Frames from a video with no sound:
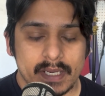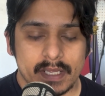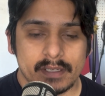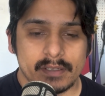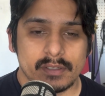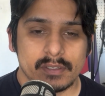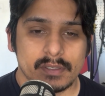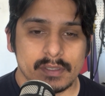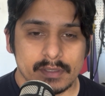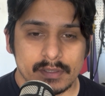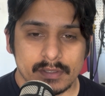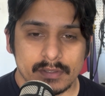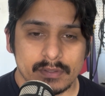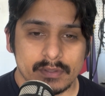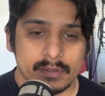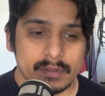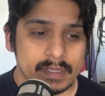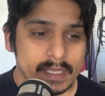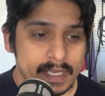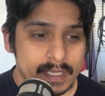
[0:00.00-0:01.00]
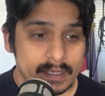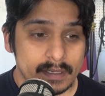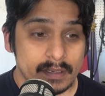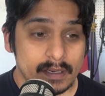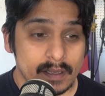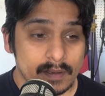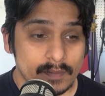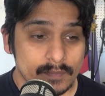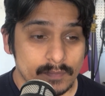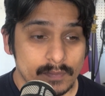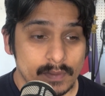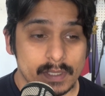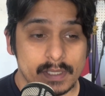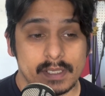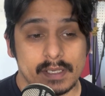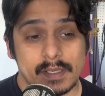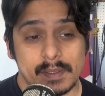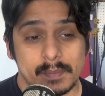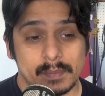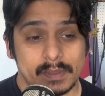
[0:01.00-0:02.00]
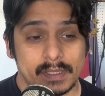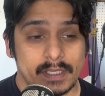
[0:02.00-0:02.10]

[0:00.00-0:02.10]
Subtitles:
energy to do that and not fuck up.